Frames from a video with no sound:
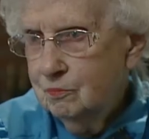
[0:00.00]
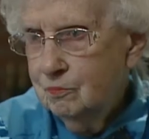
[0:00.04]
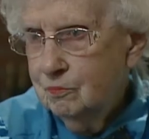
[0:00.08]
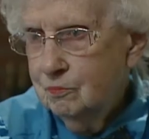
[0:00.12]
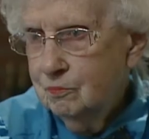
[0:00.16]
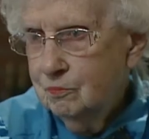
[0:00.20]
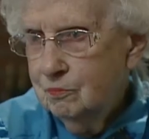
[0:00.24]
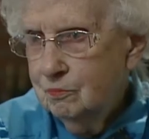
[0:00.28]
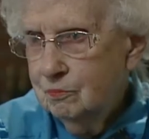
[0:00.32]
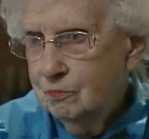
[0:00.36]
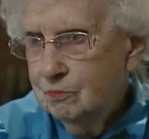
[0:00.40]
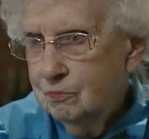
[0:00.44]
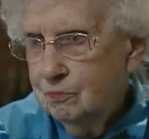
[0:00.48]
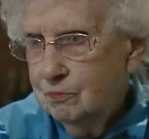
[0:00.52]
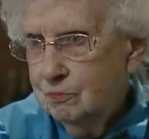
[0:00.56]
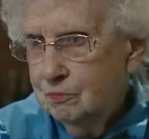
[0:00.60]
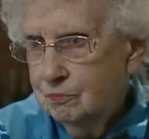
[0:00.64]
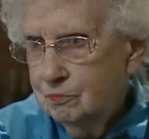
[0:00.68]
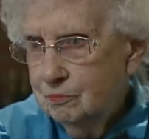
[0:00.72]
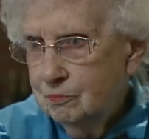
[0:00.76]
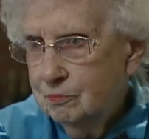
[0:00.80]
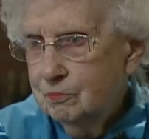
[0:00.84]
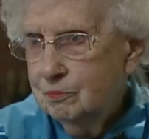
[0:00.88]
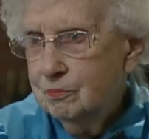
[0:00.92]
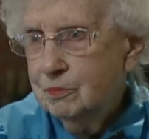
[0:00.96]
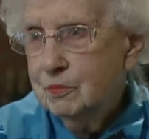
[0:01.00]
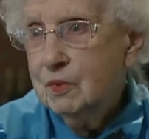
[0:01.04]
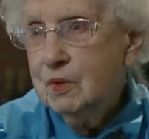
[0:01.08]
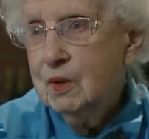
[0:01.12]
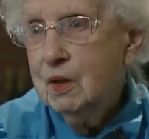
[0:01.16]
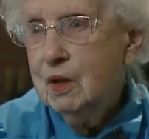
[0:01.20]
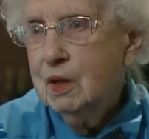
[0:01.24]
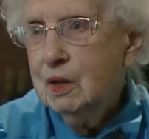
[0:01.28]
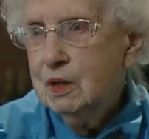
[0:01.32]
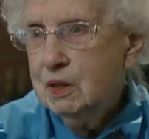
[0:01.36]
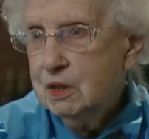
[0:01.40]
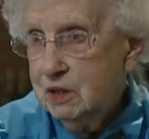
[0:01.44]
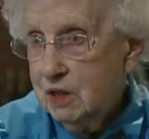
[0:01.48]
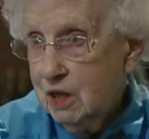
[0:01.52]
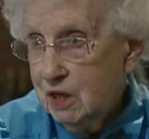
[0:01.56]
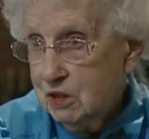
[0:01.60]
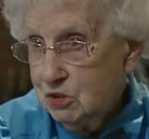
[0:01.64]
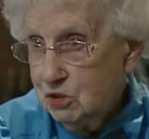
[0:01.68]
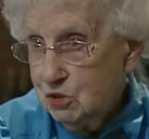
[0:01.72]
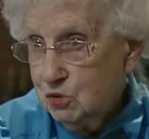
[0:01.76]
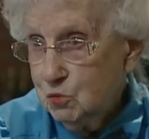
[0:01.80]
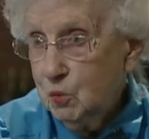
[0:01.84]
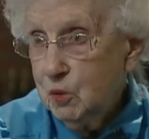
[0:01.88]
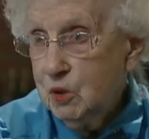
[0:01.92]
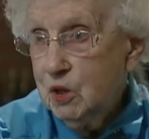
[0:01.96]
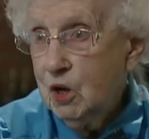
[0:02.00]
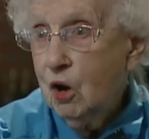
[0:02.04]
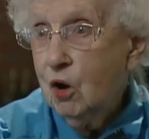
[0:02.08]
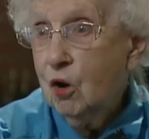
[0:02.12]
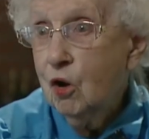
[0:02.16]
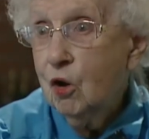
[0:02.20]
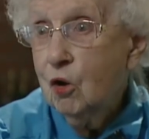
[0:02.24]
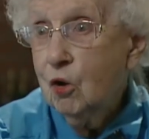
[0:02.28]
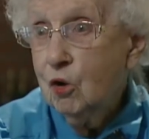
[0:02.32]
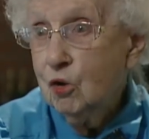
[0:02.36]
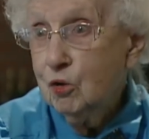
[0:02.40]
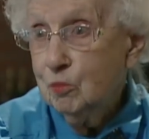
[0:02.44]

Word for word: You feel blessed? Yes, we are